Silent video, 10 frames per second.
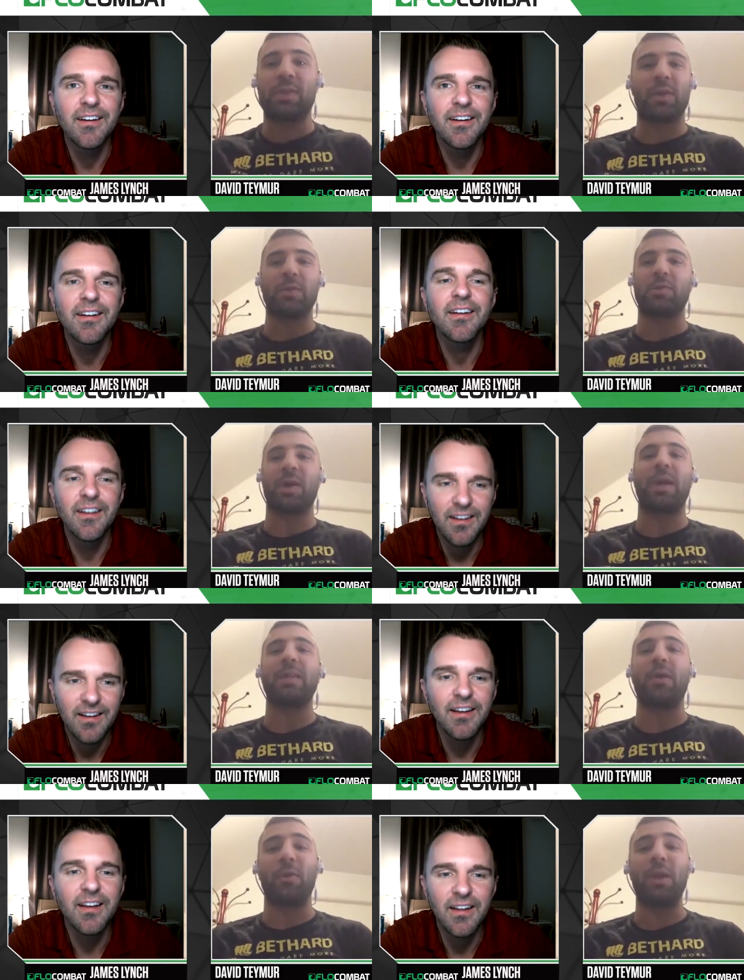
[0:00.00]
Speaker 1: You know, so I
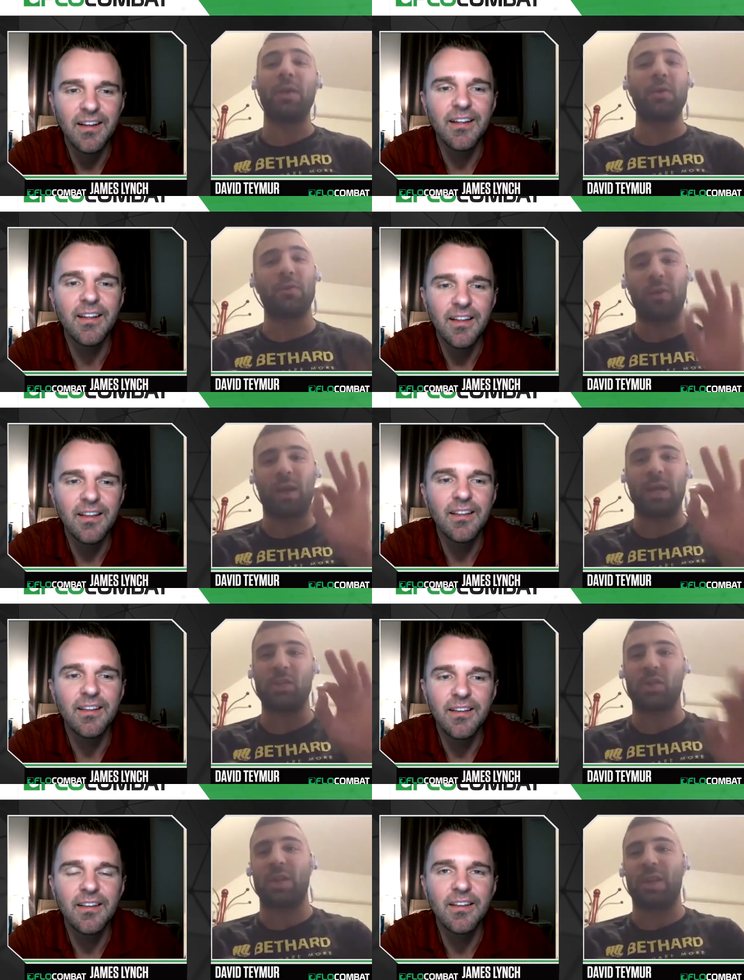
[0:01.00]
get a really good
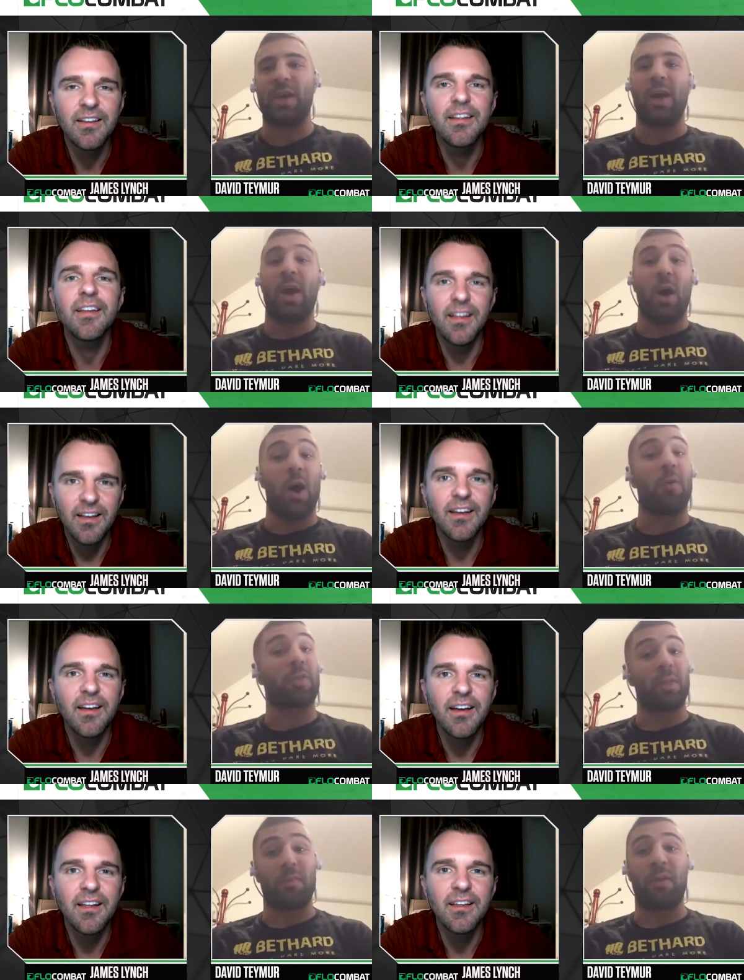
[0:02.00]
vacation
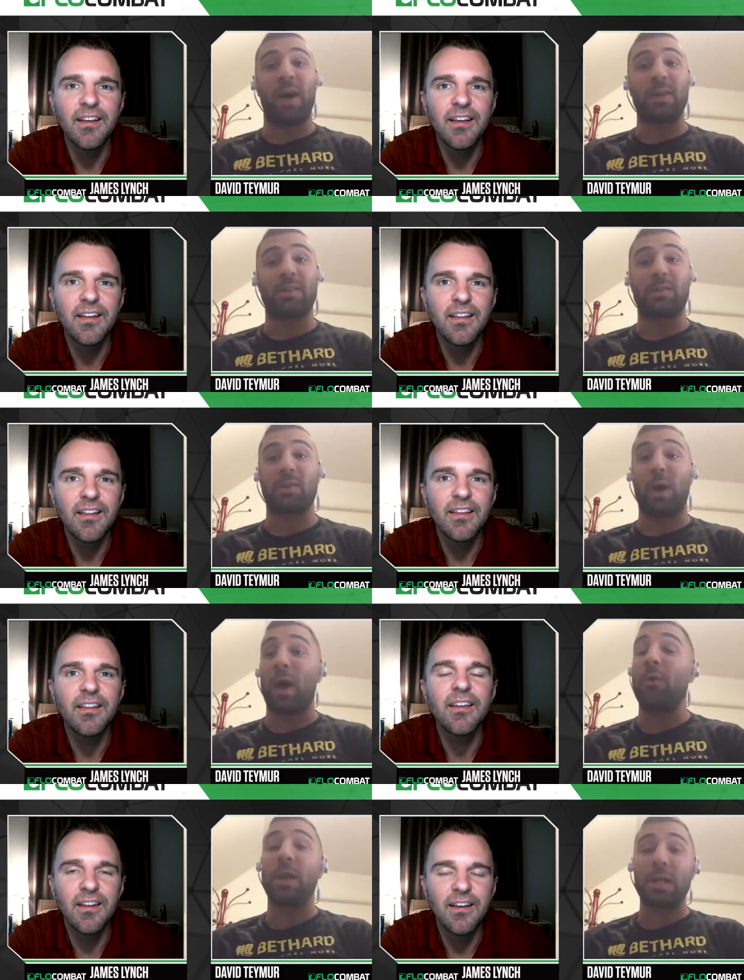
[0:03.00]
after the fight. So
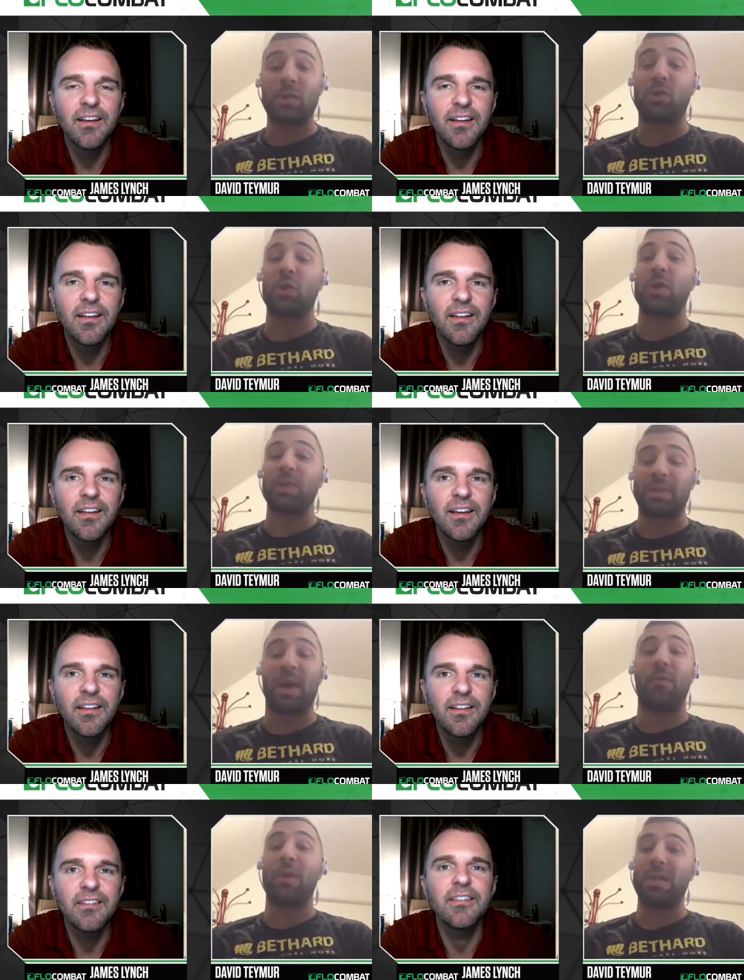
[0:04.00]
I really enjoy it.
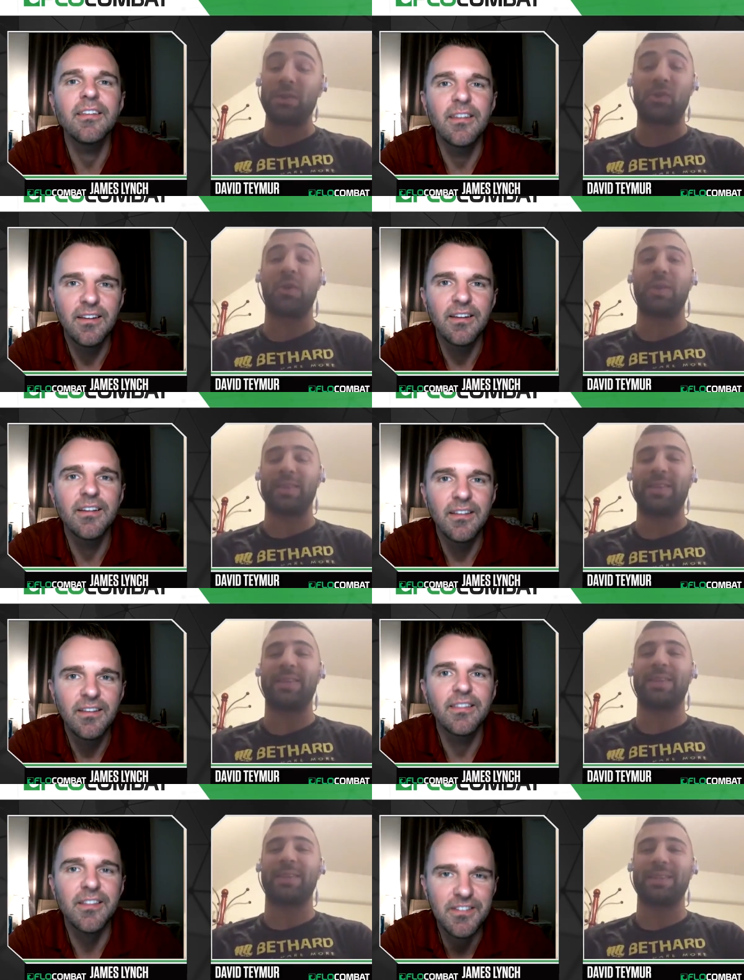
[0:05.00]
I really enjoy it.
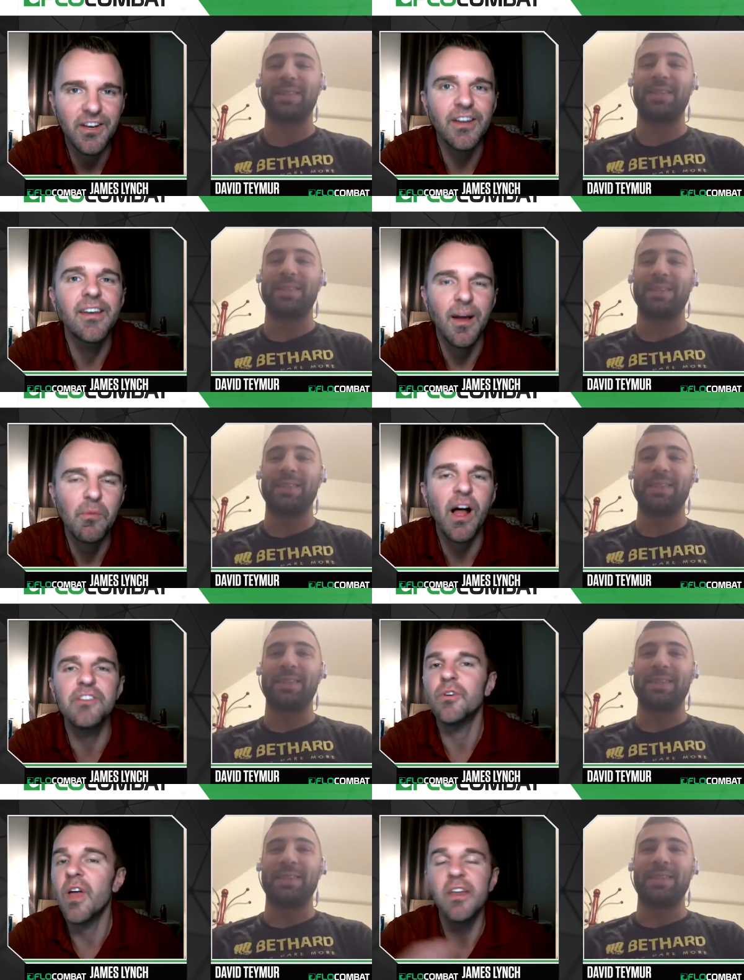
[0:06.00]
Speaker 2: That's good. I'm
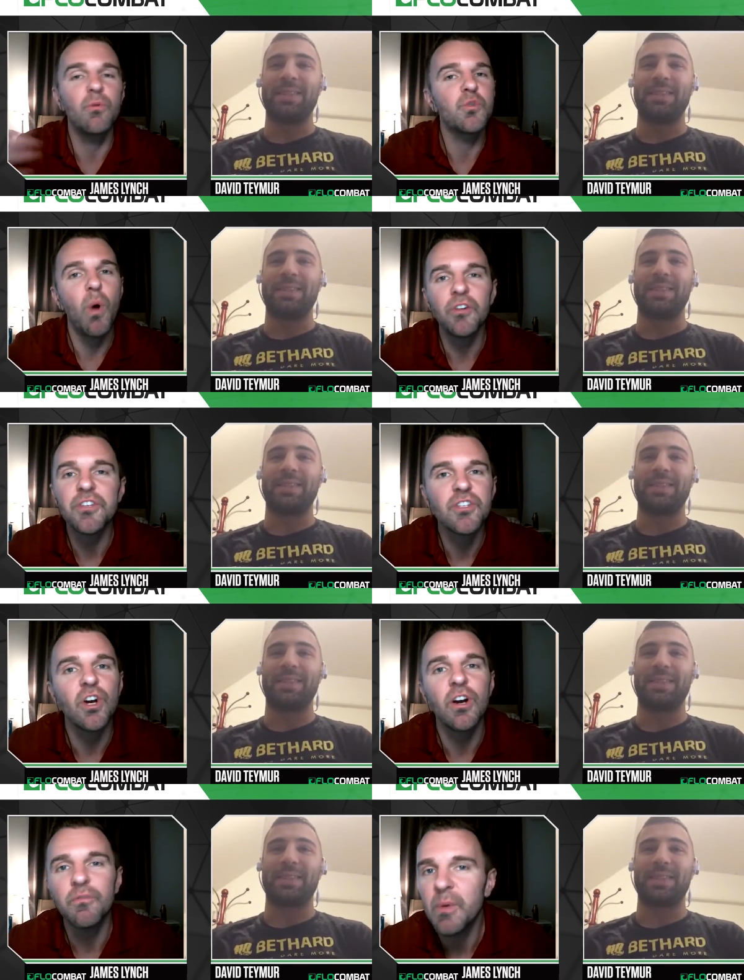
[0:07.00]
glad you, and it was well
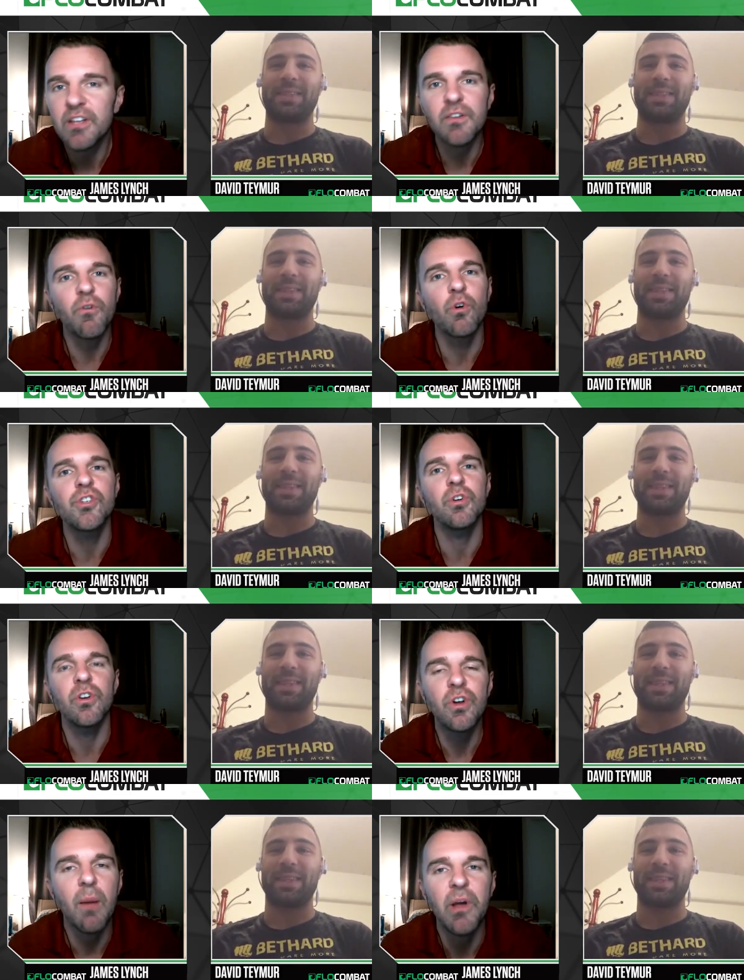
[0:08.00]
deserved because, of course,
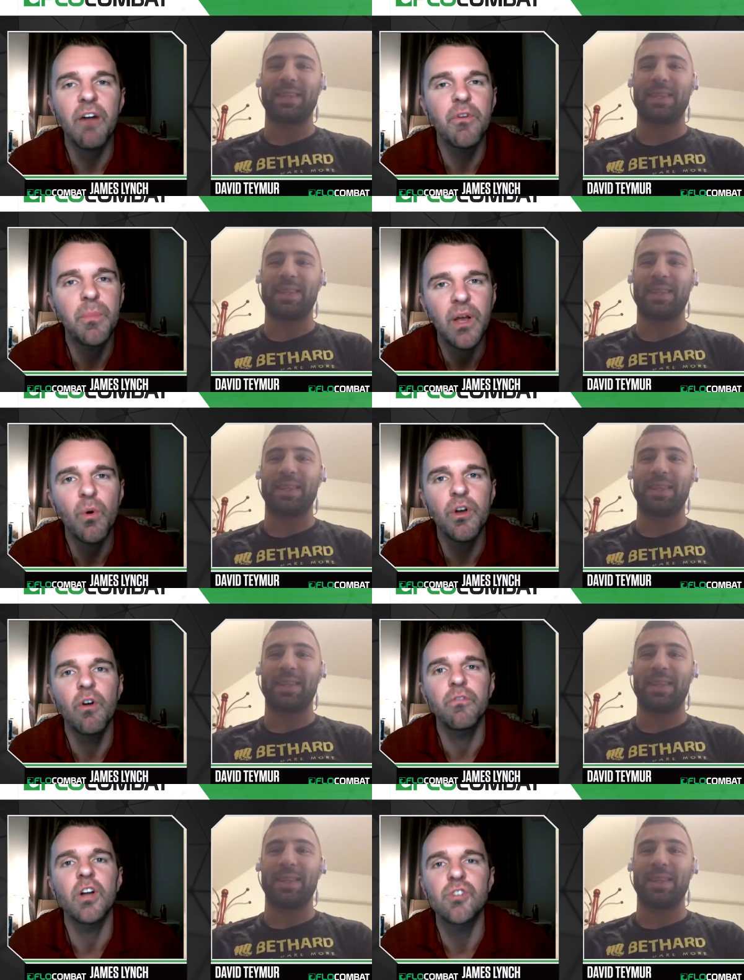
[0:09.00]
you're, you're coming off a big win
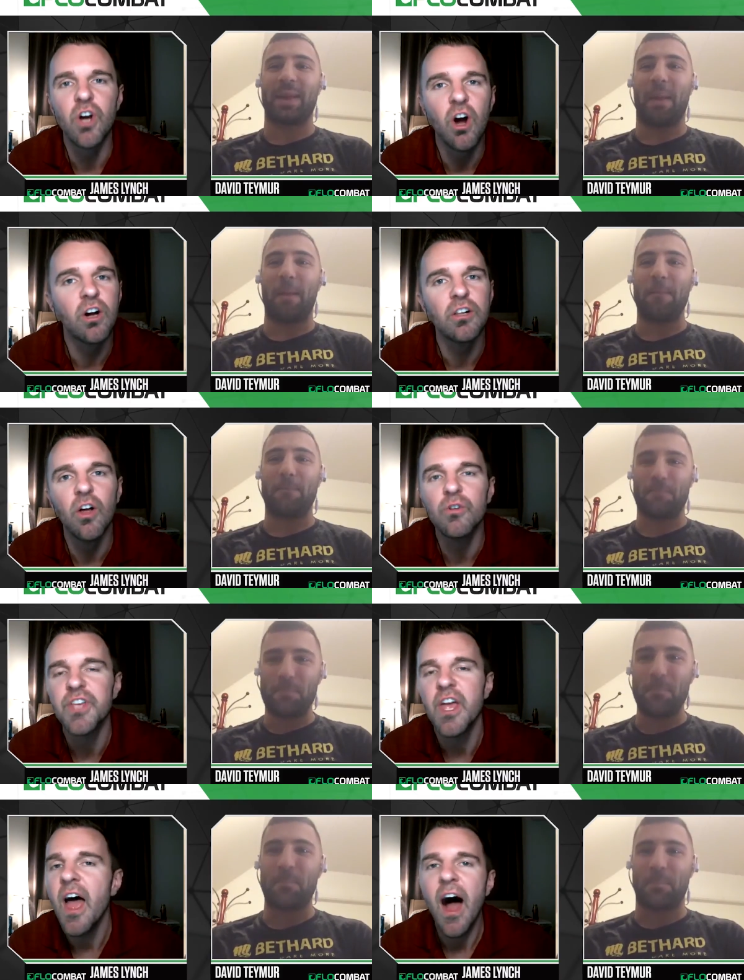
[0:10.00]
over a Drakkar
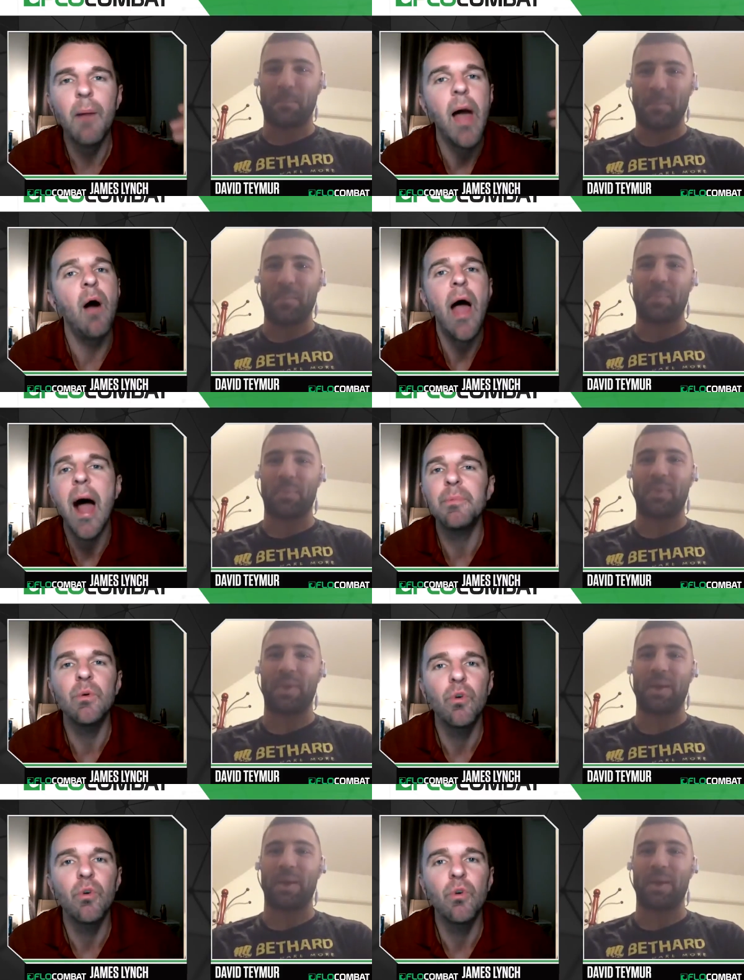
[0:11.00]
Klose. Um, how happy